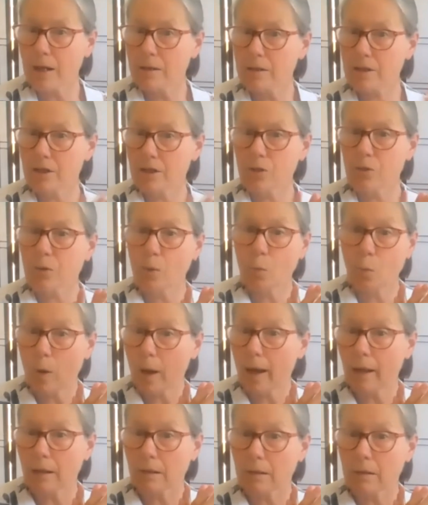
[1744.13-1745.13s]
to do it
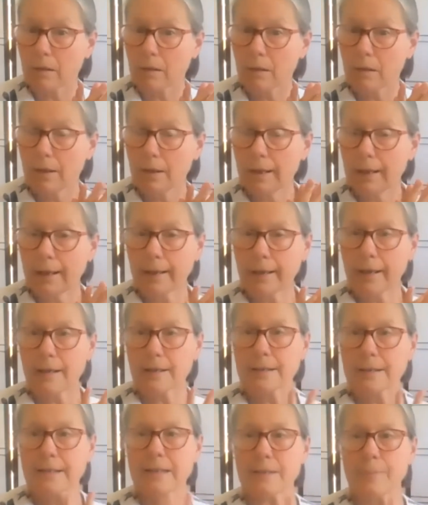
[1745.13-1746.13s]
well? And I
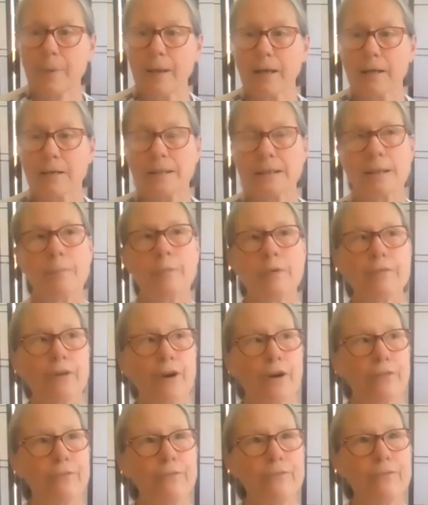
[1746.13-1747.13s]
suspect some of
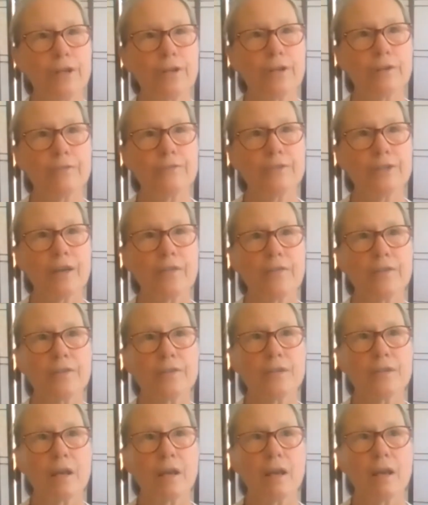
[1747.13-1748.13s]
our fear of death is
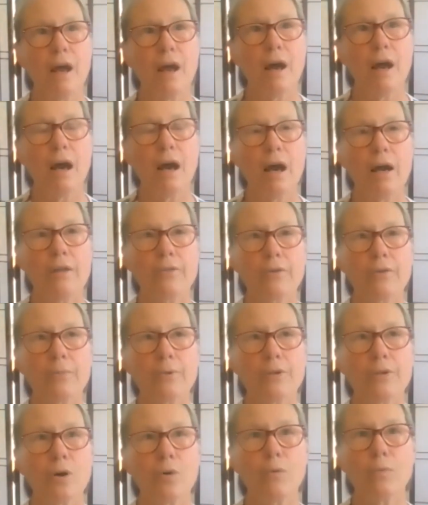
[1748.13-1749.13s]
that either we
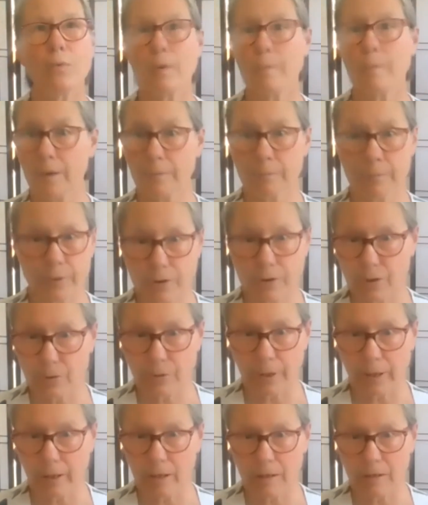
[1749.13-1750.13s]
don't remember
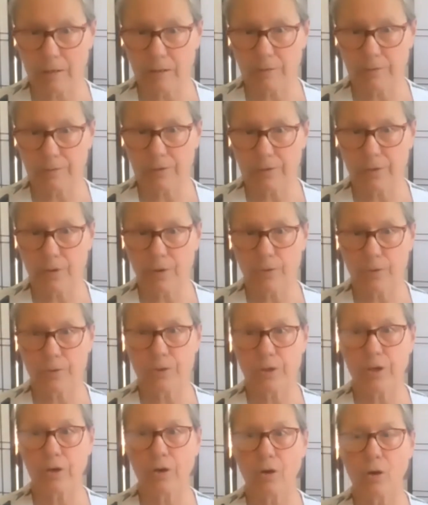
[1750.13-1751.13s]
doing it for those
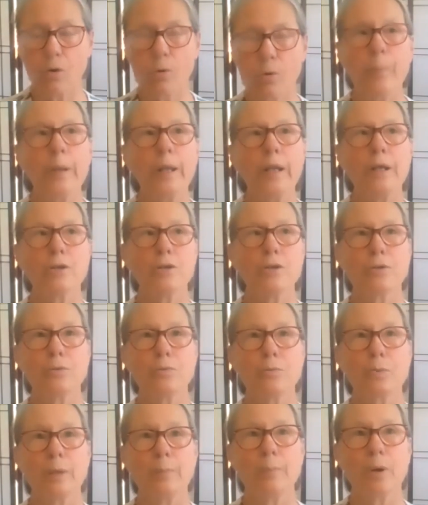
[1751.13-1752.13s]
that are open to
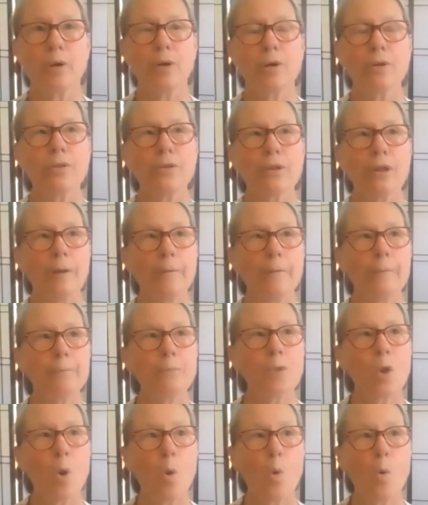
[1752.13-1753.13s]
rebirth,
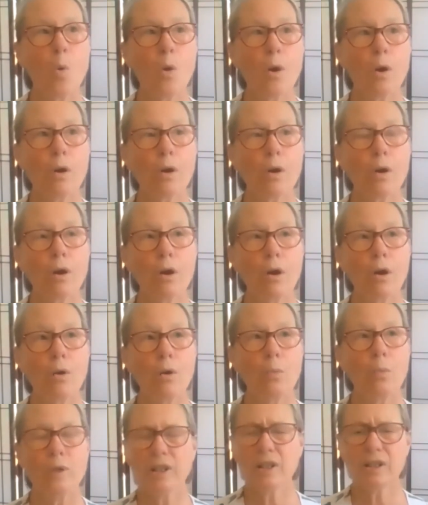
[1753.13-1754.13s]
or
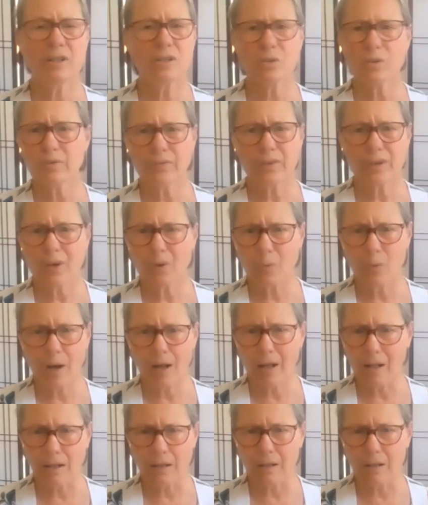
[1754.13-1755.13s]
we didn't do it very
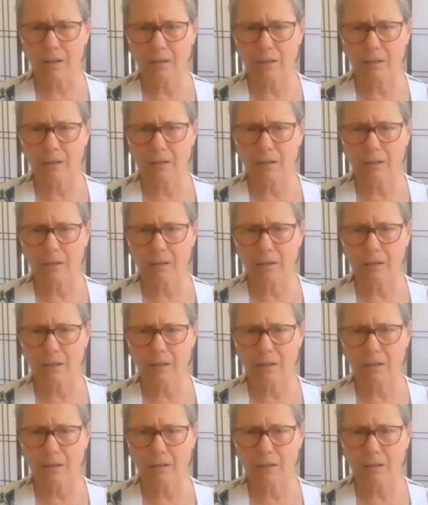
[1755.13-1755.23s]
well.